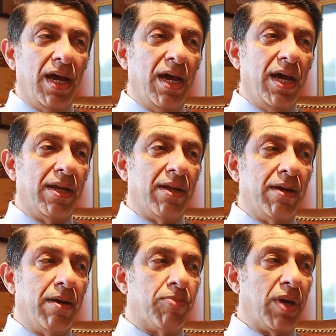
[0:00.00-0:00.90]
and
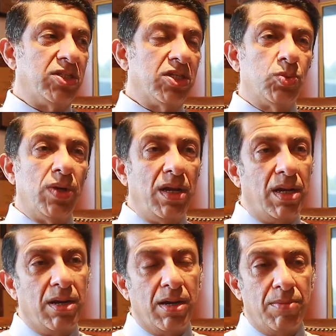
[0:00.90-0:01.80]
prices
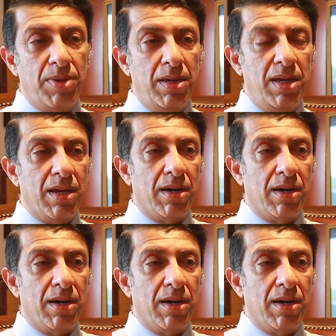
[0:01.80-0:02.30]
will be